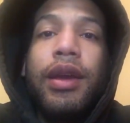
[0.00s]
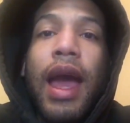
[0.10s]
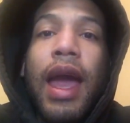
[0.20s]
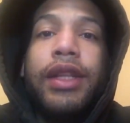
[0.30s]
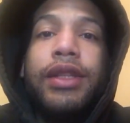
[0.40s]

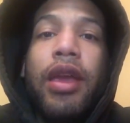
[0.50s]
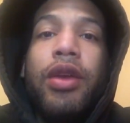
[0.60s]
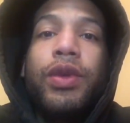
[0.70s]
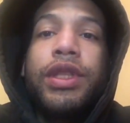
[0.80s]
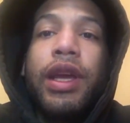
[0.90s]
I
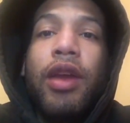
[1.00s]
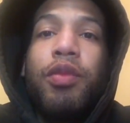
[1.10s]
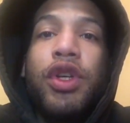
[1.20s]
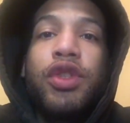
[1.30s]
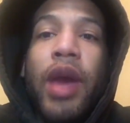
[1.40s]
continuously give
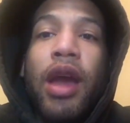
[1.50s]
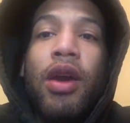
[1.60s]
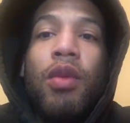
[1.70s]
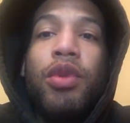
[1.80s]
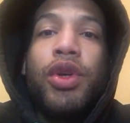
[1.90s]
pushback
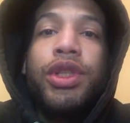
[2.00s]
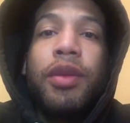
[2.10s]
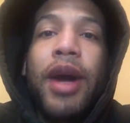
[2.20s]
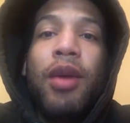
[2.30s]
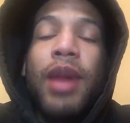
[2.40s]
on bullshit
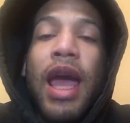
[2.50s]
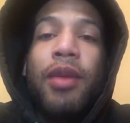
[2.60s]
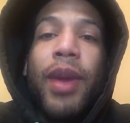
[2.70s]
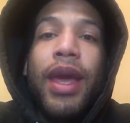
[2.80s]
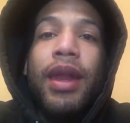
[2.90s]
about black
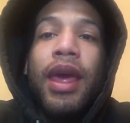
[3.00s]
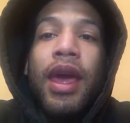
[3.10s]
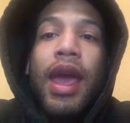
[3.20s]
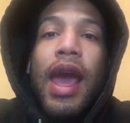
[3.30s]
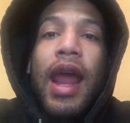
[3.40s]
men,
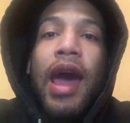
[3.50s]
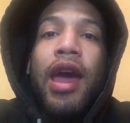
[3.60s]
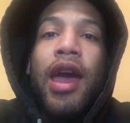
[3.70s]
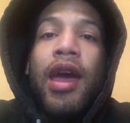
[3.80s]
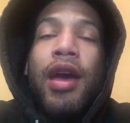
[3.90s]
and I
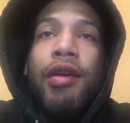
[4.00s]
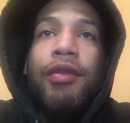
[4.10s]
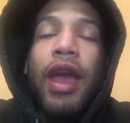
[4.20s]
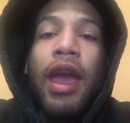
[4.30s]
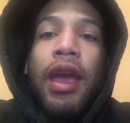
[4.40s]
have
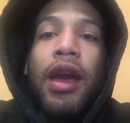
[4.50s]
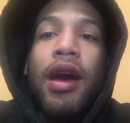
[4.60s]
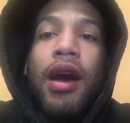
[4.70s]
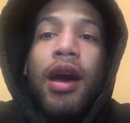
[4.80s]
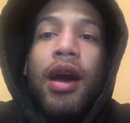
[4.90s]

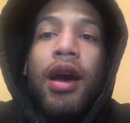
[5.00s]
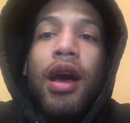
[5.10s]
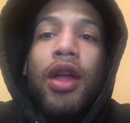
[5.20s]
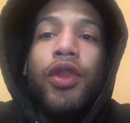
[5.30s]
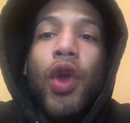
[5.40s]

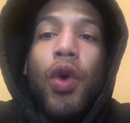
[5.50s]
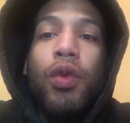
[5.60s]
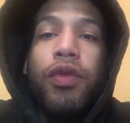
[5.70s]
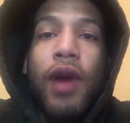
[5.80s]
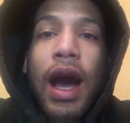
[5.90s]
a note
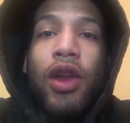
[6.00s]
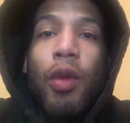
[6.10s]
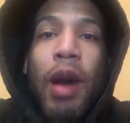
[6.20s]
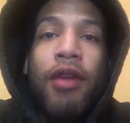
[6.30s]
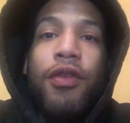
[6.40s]
file on
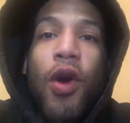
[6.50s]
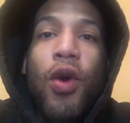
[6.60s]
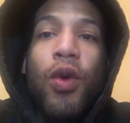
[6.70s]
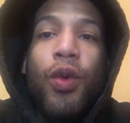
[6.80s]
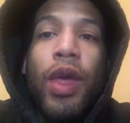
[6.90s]
my
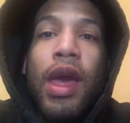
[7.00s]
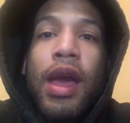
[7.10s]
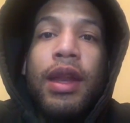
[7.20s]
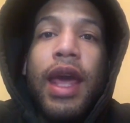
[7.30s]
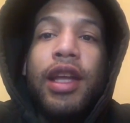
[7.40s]
phone
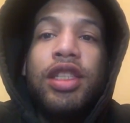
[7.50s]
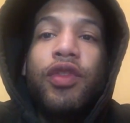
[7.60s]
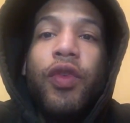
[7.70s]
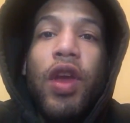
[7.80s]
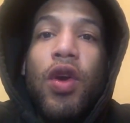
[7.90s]
that is
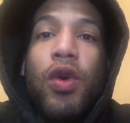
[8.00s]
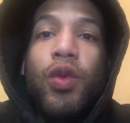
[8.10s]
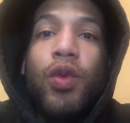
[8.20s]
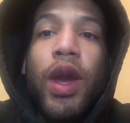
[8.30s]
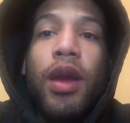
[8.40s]
filled
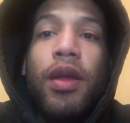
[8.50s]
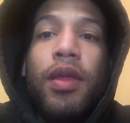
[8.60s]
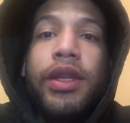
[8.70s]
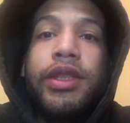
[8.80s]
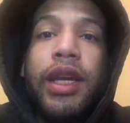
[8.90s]
with
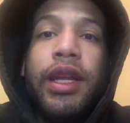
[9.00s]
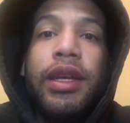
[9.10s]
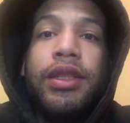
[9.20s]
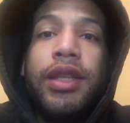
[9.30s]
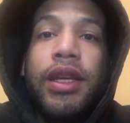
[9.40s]

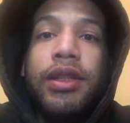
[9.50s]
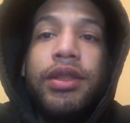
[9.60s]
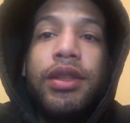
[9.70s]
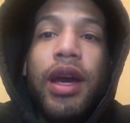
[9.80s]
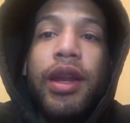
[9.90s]

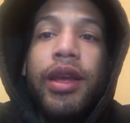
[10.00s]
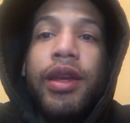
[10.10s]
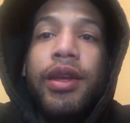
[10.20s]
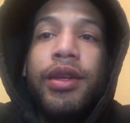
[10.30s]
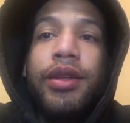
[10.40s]
CDC
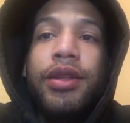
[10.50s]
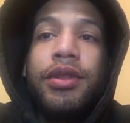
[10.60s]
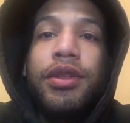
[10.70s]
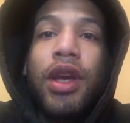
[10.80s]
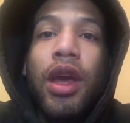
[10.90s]

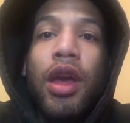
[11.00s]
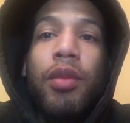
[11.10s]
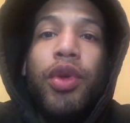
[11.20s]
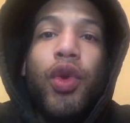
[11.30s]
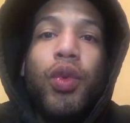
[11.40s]
studies,
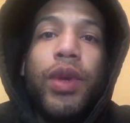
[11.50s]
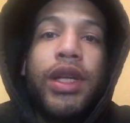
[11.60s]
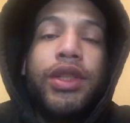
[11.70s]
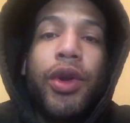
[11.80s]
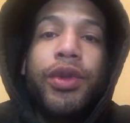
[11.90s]
Pew
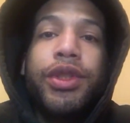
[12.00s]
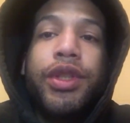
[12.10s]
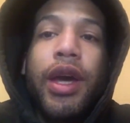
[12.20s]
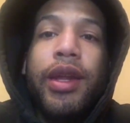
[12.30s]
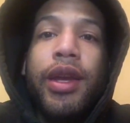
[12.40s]
Research
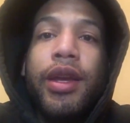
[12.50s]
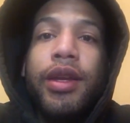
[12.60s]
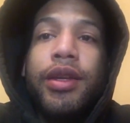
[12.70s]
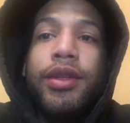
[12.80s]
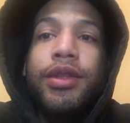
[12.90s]

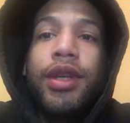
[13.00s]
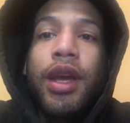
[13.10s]
studies,